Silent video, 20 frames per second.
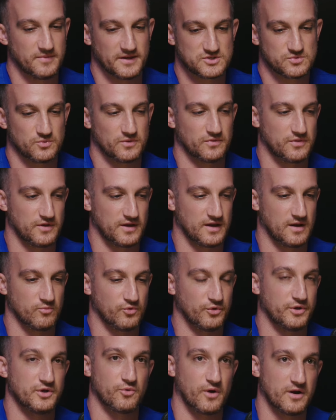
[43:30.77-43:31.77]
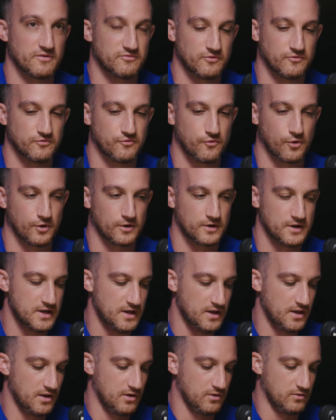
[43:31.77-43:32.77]
That's one thing I'm really grateful for
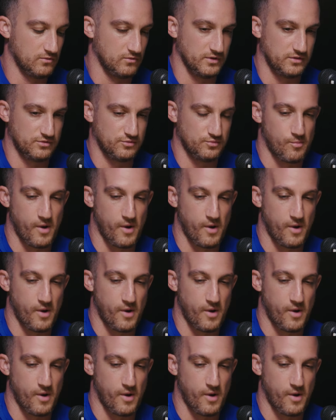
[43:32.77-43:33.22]
with